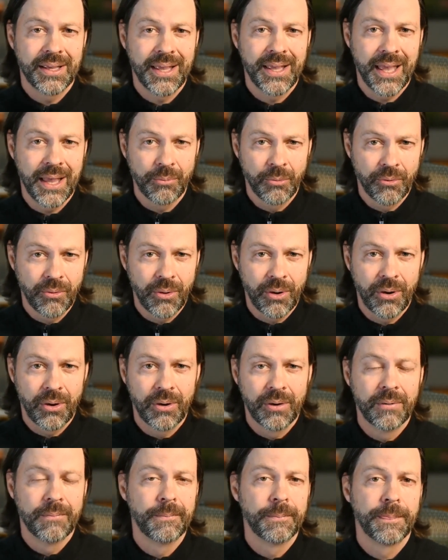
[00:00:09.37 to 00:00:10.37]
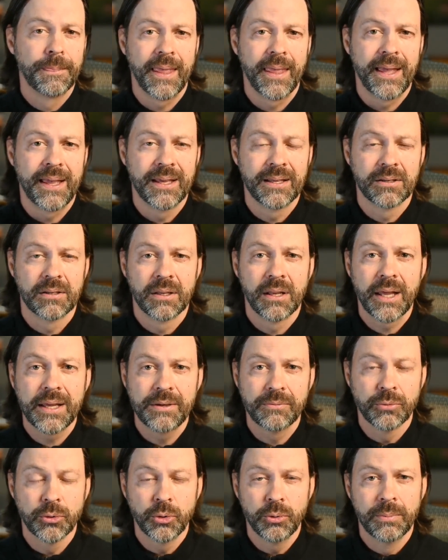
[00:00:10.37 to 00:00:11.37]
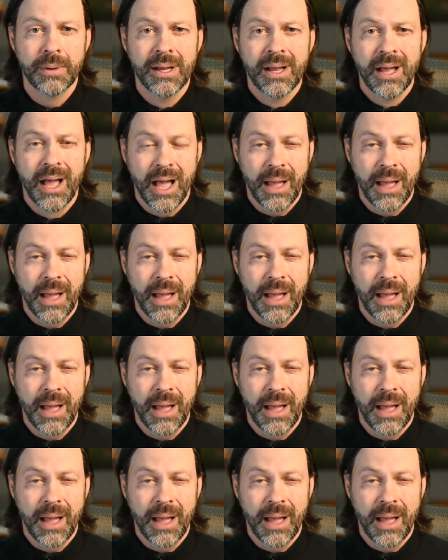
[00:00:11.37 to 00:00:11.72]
Camera Raw and Lightroom.